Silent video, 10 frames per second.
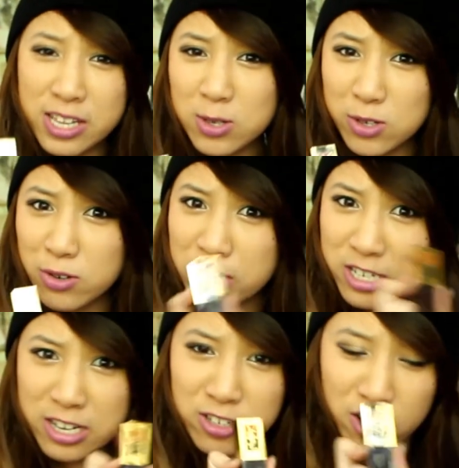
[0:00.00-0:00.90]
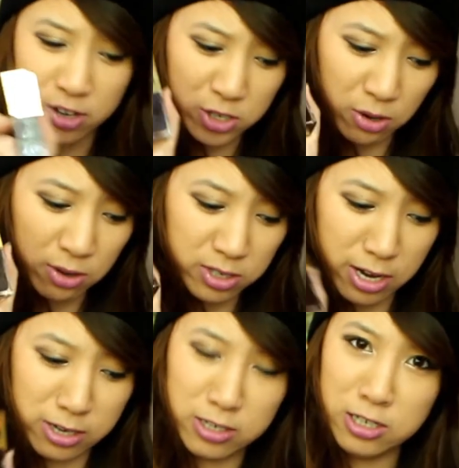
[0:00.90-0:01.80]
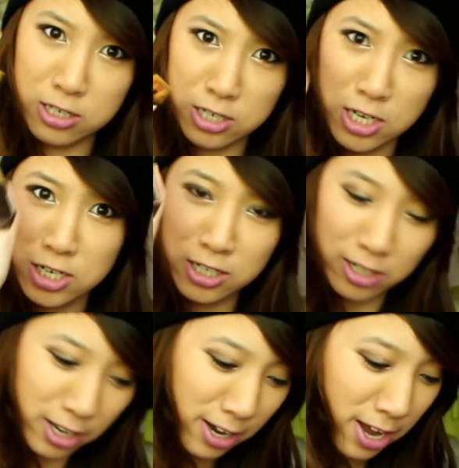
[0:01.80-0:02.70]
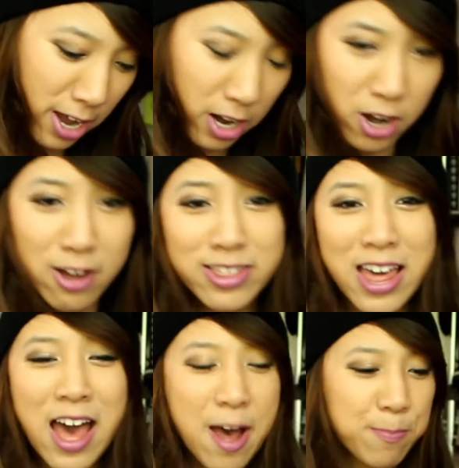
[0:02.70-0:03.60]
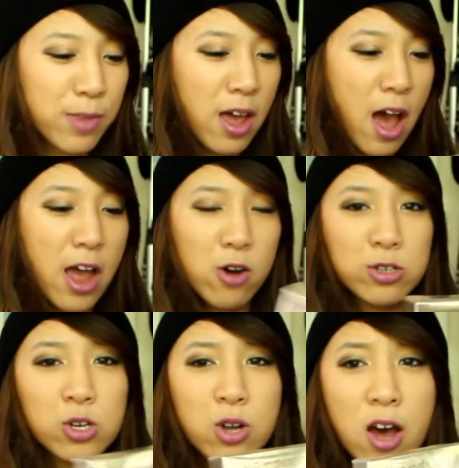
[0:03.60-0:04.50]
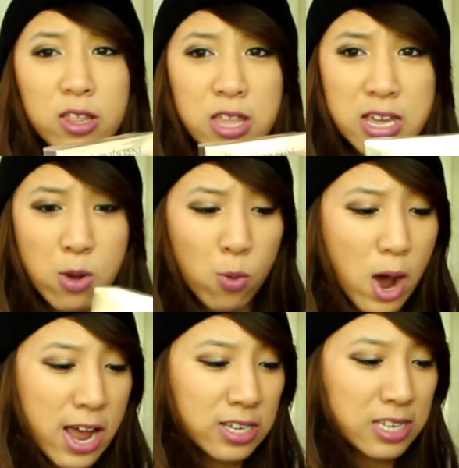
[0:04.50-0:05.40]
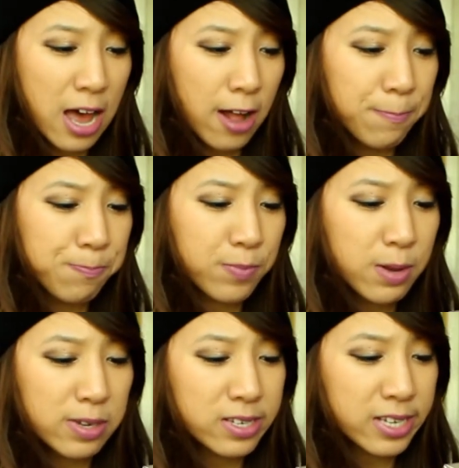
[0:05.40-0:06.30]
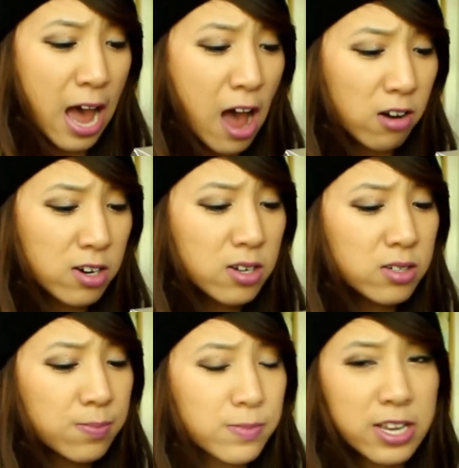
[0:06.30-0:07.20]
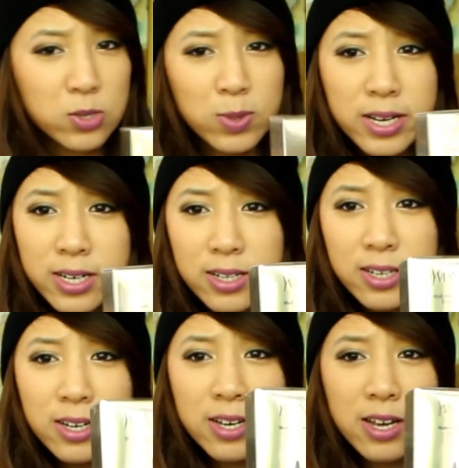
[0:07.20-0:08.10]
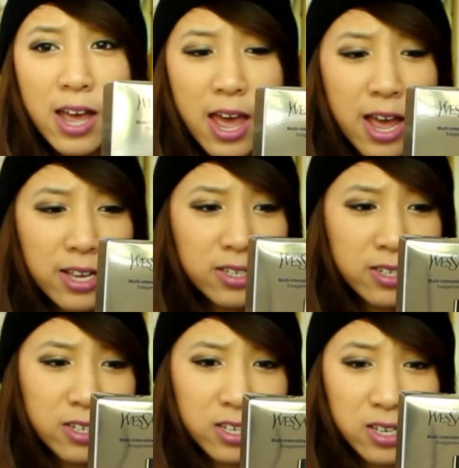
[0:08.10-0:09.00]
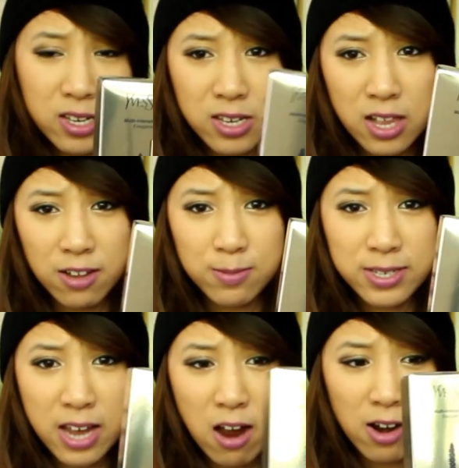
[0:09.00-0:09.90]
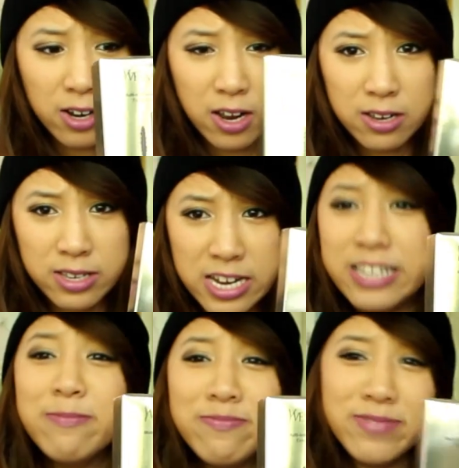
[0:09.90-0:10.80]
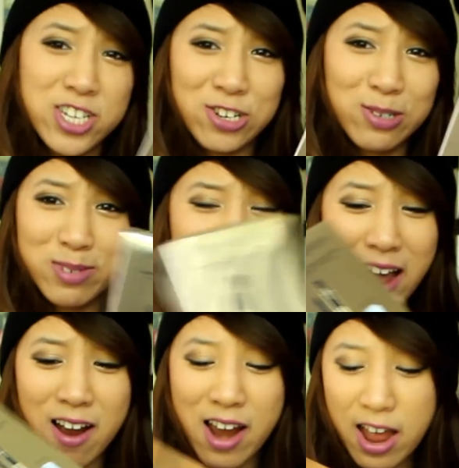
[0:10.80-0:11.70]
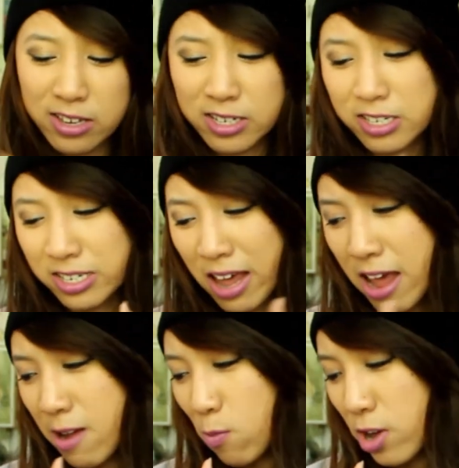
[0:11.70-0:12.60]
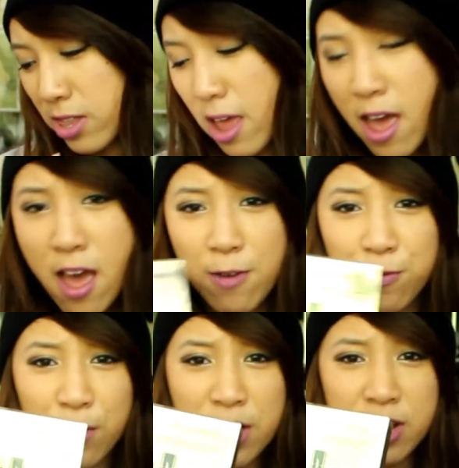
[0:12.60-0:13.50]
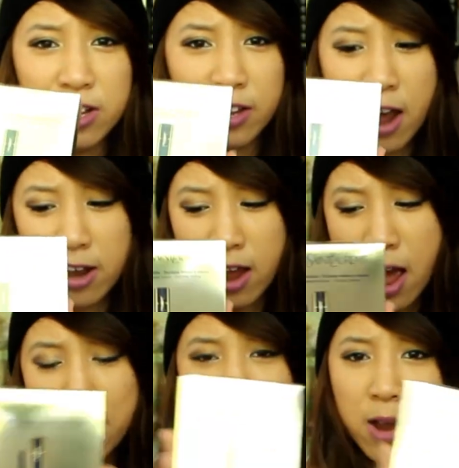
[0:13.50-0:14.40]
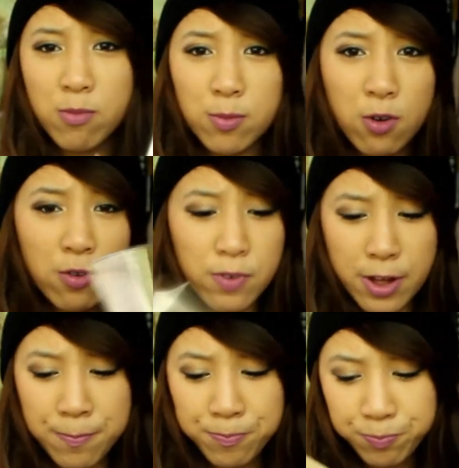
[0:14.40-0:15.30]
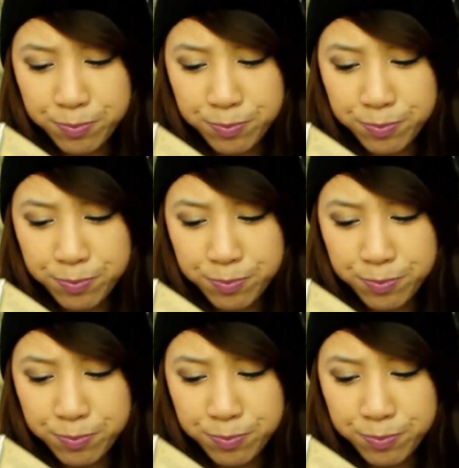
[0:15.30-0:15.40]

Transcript: this was only $10, so I was like, steal, and I got that. I also got the YSL mascara as well, and just because I love mascara and I need to use mascara, and it just came with a free kind of eye makeup remover,